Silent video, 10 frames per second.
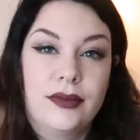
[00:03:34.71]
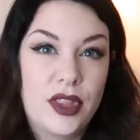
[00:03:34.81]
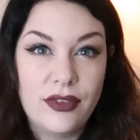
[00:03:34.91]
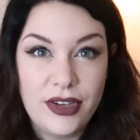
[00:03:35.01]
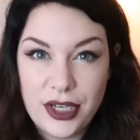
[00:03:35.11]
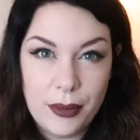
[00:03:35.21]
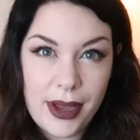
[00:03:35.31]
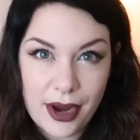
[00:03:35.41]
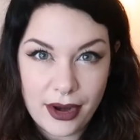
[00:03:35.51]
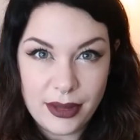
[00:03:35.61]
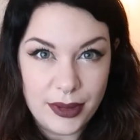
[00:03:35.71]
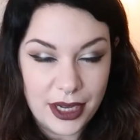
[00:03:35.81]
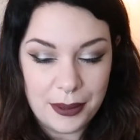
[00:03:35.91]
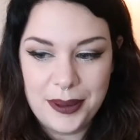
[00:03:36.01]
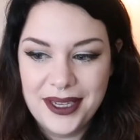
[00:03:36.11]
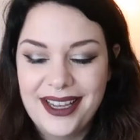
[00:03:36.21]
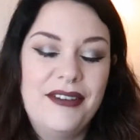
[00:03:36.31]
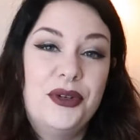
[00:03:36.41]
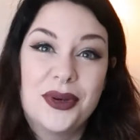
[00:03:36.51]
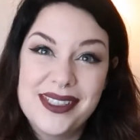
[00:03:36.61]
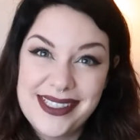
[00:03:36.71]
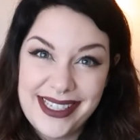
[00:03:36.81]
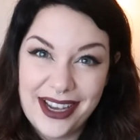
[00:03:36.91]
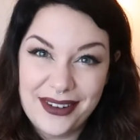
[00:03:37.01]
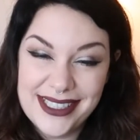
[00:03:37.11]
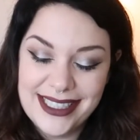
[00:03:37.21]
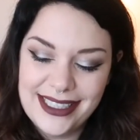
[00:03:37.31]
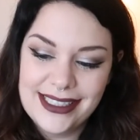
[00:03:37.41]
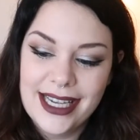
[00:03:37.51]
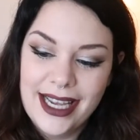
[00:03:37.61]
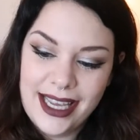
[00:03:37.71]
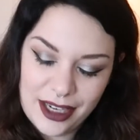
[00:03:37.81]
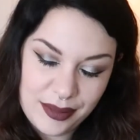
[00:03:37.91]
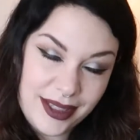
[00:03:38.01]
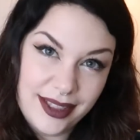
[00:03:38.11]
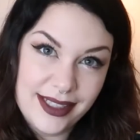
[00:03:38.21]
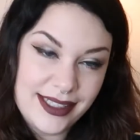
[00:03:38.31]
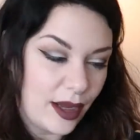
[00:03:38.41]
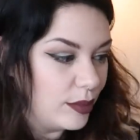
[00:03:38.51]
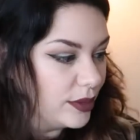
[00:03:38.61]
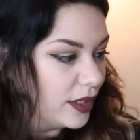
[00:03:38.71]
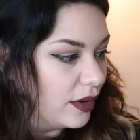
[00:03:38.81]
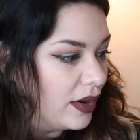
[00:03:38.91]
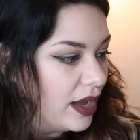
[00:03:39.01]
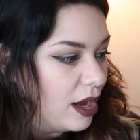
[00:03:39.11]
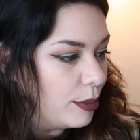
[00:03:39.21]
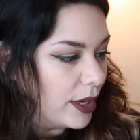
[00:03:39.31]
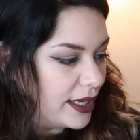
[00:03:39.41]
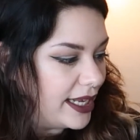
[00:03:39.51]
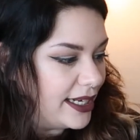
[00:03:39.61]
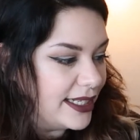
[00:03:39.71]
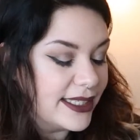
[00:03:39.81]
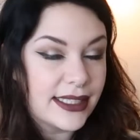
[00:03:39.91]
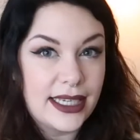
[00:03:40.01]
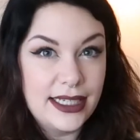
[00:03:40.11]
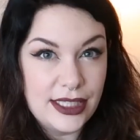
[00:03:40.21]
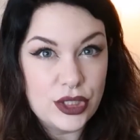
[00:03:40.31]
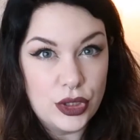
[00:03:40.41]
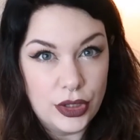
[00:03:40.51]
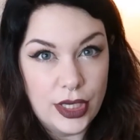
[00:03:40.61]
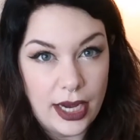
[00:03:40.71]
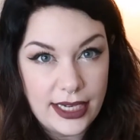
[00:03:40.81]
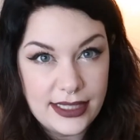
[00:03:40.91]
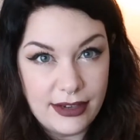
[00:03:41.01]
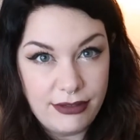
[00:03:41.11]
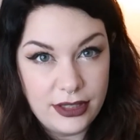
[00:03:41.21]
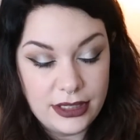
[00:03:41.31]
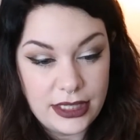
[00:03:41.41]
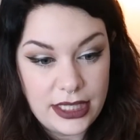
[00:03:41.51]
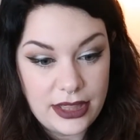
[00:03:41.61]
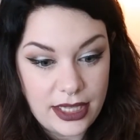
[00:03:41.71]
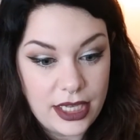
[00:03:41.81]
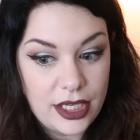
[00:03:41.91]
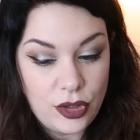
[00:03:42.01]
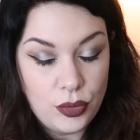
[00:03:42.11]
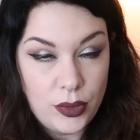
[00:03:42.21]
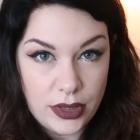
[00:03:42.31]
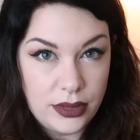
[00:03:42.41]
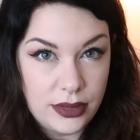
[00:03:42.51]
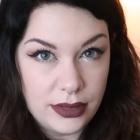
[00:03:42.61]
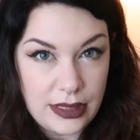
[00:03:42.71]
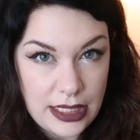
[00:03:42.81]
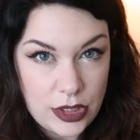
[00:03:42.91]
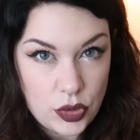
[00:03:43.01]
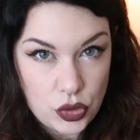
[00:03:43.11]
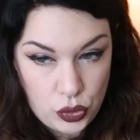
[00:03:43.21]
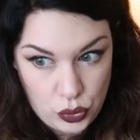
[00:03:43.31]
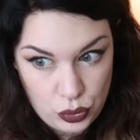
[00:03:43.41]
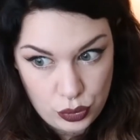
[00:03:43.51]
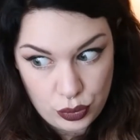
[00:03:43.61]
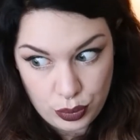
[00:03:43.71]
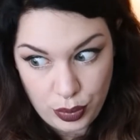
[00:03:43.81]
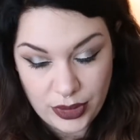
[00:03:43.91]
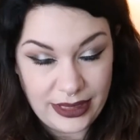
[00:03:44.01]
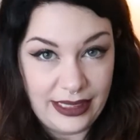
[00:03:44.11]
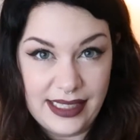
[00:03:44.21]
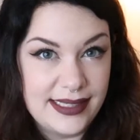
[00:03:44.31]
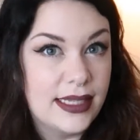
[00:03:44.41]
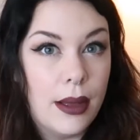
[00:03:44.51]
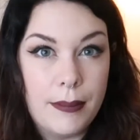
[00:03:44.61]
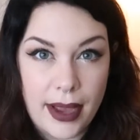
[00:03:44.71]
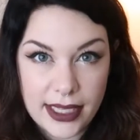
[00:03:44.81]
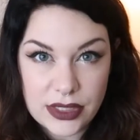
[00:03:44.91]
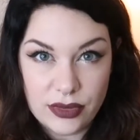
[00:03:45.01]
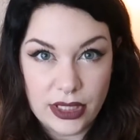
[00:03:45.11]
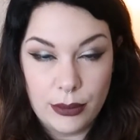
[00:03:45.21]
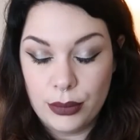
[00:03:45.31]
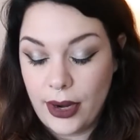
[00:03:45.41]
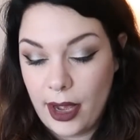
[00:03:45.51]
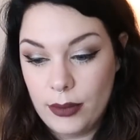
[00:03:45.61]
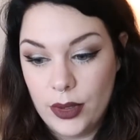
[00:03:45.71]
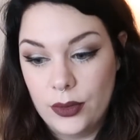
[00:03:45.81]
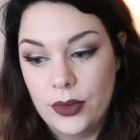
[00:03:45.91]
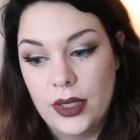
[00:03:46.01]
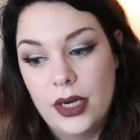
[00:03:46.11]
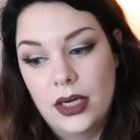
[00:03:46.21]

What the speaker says: The video may already be up. If you want to see how I did it, it'll be linked down below. But it is good. I definitely think you will need to pull in at least some mattes for like a brow bone